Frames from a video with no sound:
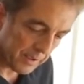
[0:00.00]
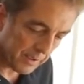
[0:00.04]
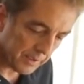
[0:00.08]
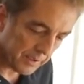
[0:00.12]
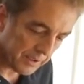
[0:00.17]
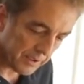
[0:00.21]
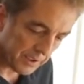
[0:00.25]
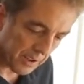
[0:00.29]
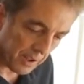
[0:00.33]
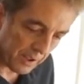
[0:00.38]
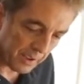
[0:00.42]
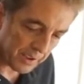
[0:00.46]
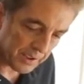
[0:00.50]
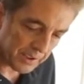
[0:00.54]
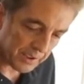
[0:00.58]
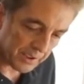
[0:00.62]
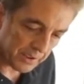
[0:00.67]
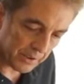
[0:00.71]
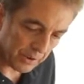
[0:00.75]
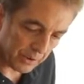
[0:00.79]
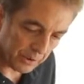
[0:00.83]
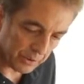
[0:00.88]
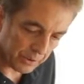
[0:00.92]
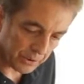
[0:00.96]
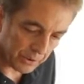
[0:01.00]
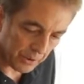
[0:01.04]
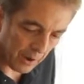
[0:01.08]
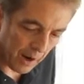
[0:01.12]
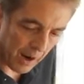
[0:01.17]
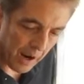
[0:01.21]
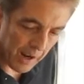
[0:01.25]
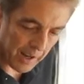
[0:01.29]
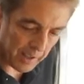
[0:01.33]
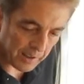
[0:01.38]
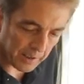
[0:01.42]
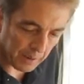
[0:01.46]
starts to
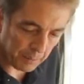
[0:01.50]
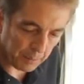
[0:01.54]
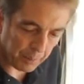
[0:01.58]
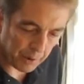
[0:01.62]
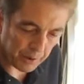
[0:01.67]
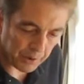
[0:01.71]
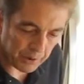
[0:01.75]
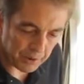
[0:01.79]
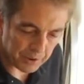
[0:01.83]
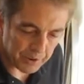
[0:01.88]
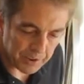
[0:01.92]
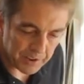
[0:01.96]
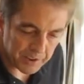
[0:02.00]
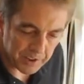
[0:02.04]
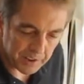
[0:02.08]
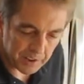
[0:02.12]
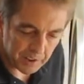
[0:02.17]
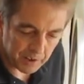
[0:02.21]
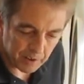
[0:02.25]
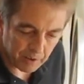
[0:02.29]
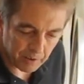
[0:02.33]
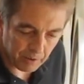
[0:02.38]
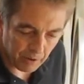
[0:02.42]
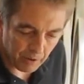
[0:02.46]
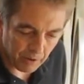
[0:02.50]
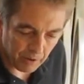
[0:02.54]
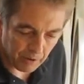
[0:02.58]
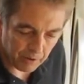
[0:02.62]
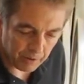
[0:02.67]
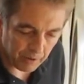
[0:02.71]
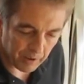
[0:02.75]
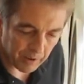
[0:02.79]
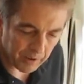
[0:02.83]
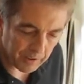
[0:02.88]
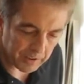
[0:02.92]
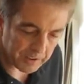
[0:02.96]
dry and you put your sealer
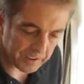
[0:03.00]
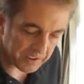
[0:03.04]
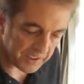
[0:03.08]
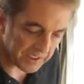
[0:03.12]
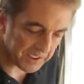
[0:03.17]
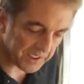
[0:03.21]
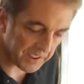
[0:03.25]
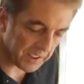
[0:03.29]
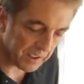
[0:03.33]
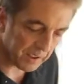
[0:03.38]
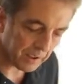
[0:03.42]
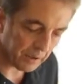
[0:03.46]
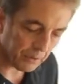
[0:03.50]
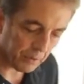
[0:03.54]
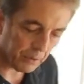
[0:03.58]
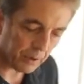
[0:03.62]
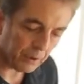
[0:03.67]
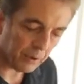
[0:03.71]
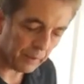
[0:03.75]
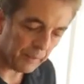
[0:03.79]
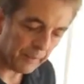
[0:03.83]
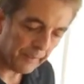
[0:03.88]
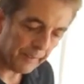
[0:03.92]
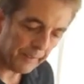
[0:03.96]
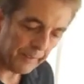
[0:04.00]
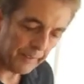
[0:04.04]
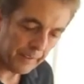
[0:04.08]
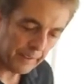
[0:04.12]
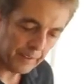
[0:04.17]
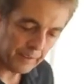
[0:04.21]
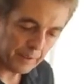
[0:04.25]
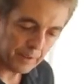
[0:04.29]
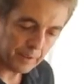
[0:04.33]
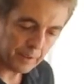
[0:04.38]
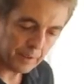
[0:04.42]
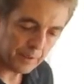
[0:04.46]
over it, because the sealer will
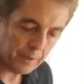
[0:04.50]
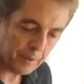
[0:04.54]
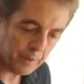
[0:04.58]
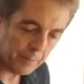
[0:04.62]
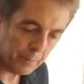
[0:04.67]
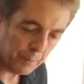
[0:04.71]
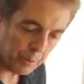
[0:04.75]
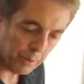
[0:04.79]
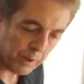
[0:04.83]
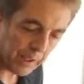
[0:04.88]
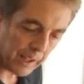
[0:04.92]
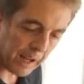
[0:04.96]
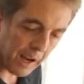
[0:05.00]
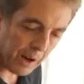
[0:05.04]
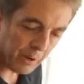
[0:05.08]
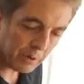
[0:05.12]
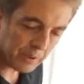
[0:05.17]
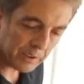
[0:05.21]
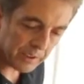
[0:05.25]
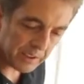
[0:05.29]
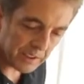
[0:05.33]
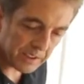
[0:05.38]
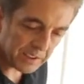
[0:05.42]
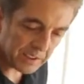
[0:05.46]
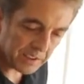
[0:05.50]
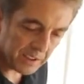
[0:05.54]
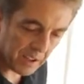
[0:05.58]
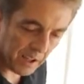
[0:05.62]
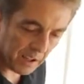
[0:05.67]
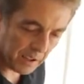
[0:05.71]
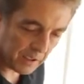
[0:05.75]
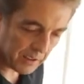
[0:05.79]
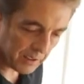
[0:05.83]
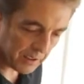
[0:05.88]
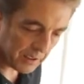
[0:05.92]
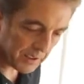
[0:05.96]
bring out these
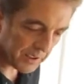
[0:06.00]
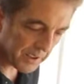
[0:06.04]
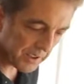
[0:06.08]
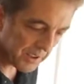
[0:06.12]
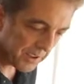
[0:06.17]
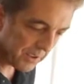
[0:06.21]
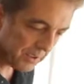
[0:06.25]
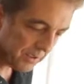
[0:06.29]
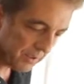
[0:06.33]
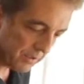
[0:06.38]
colors.